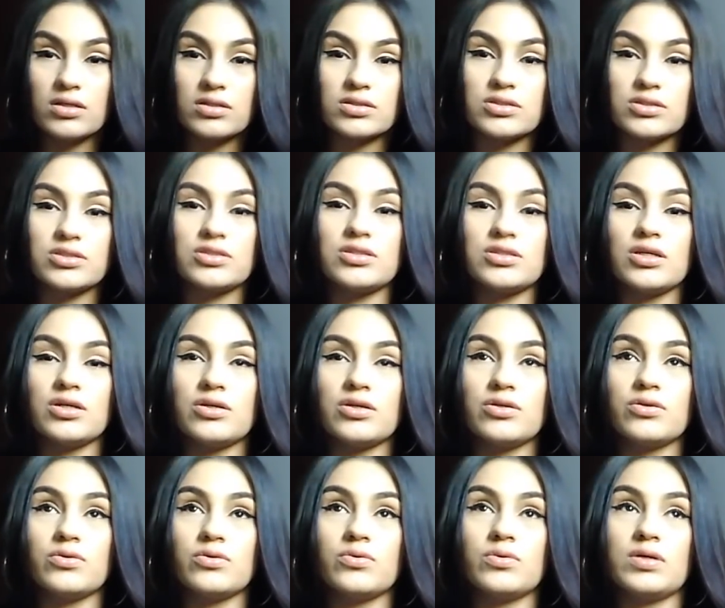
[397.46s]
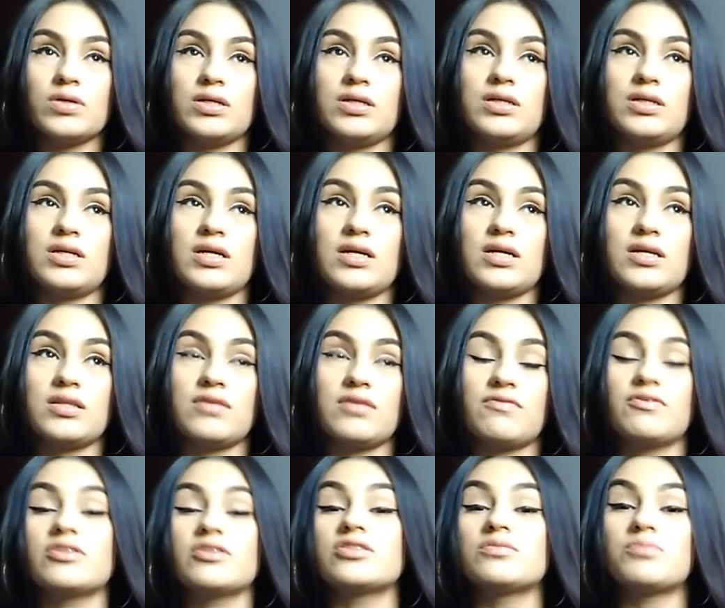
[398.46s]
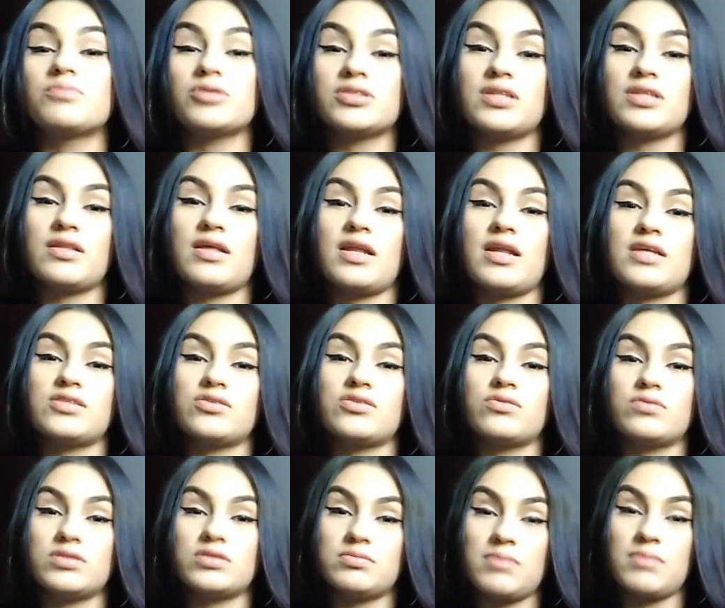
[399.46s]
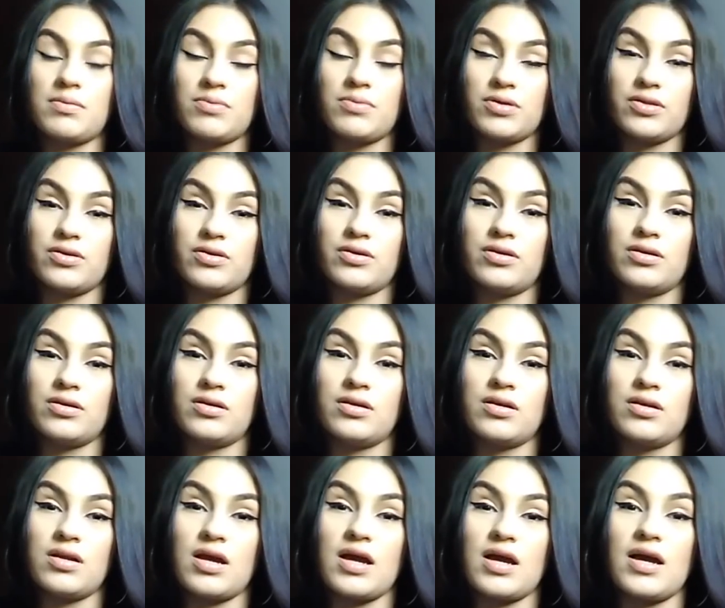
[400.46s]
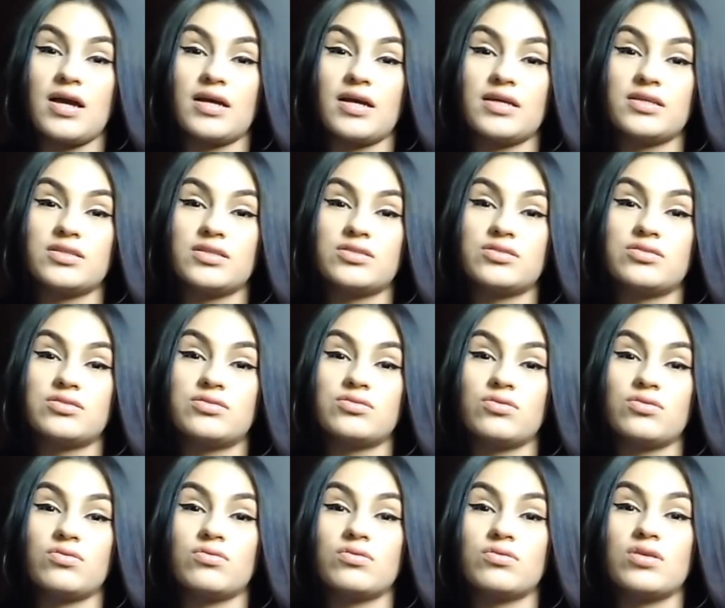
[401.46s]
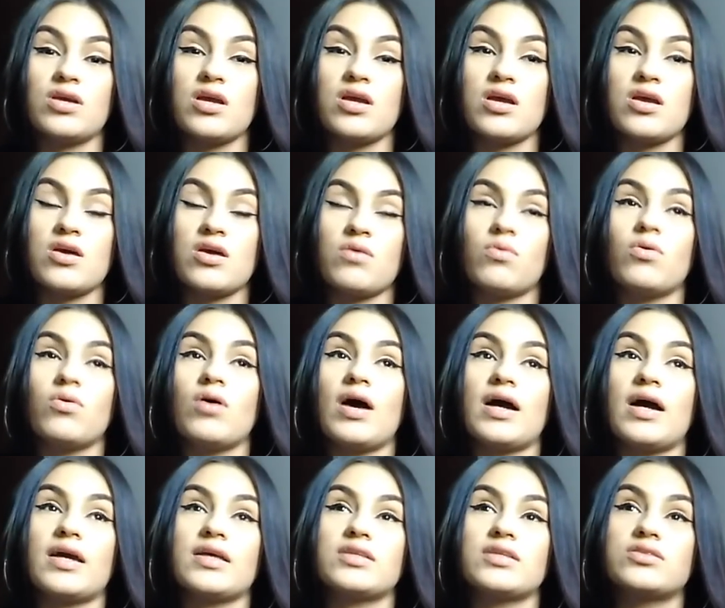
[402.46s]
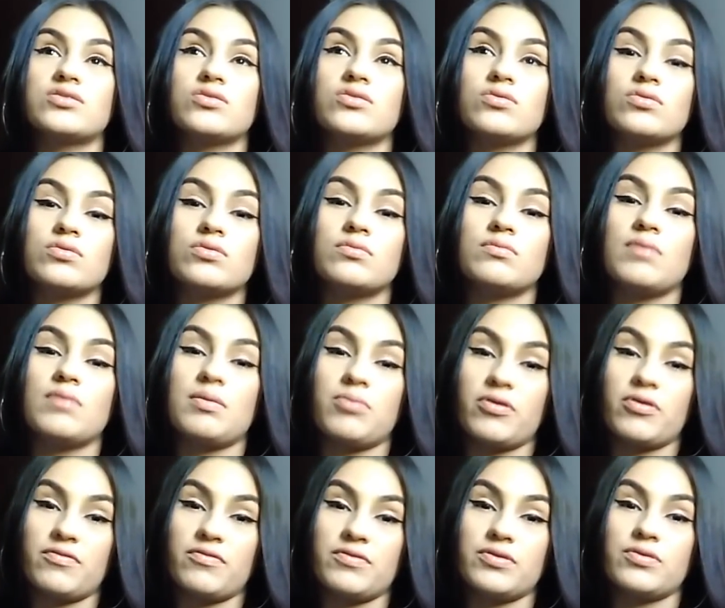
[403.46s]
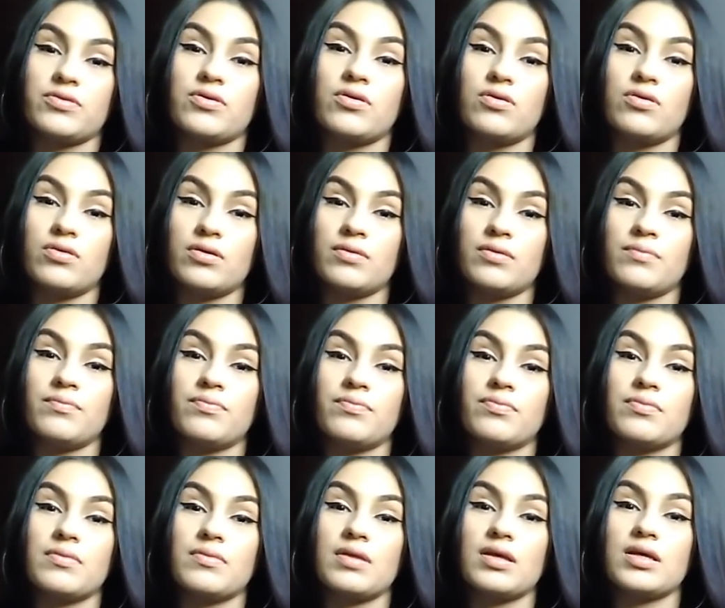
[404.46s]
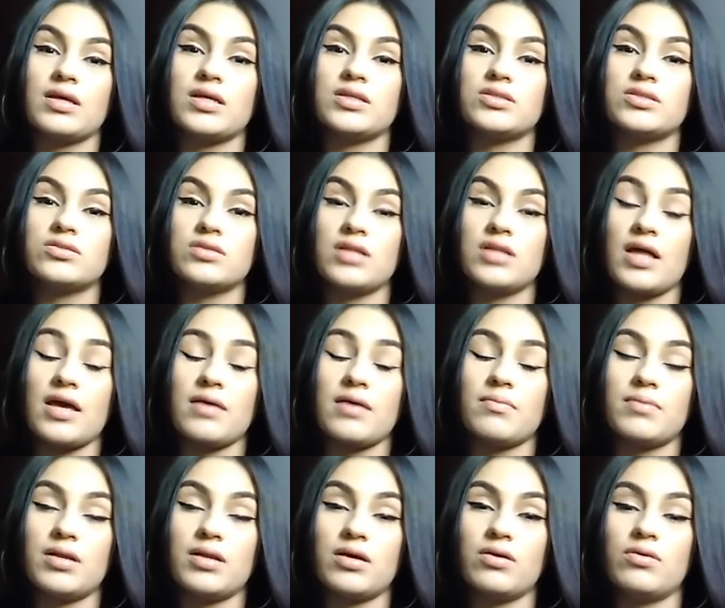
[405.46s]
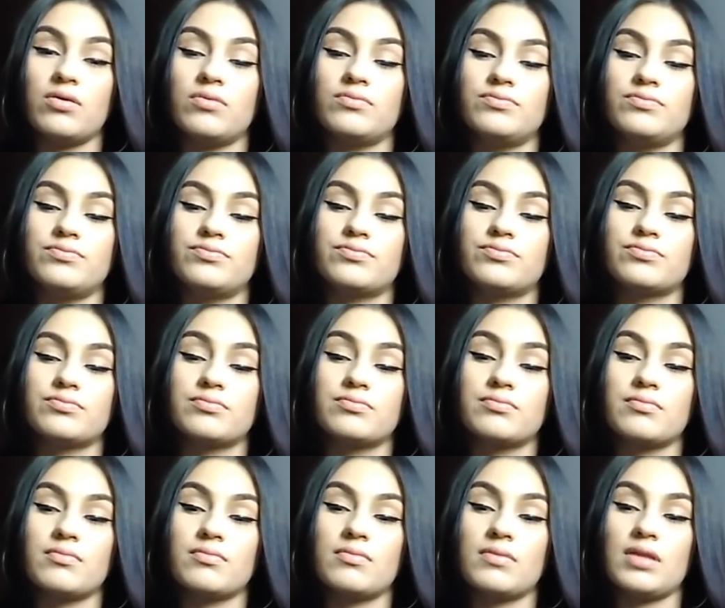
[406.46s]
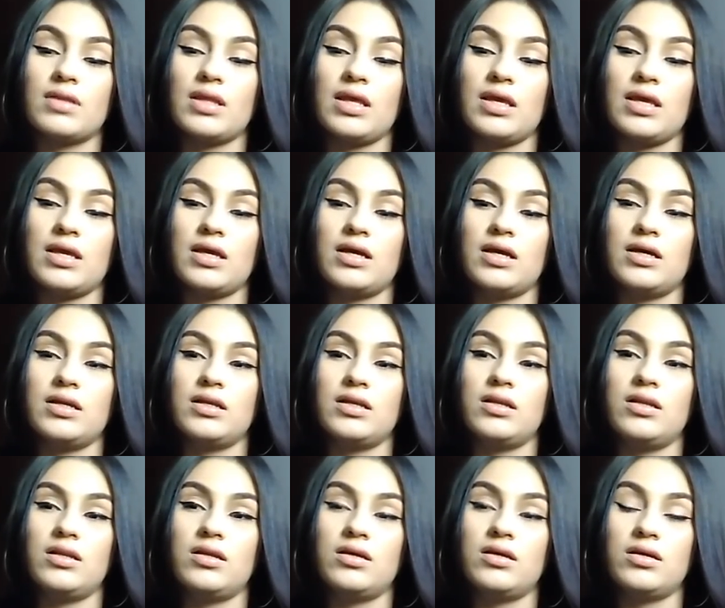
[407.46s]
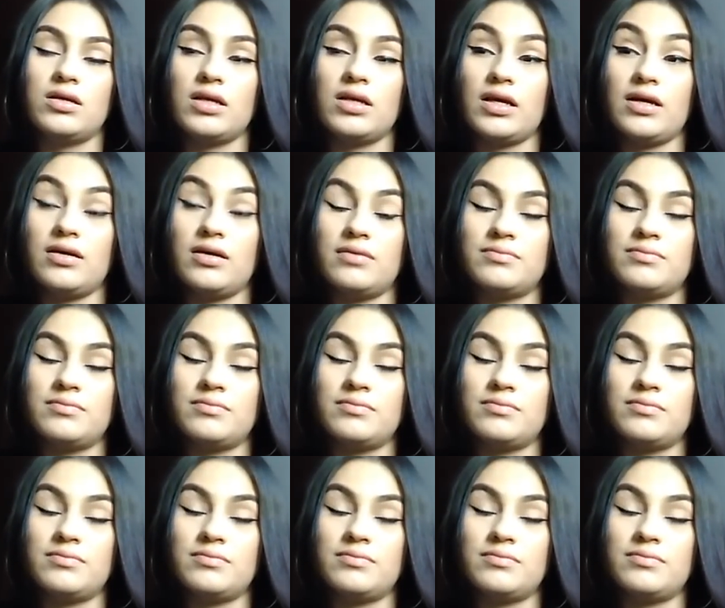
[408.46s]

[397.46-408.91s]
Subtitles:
So the first person that I told was my brother. I told my boyfriend to call him and to let him know. And yeah.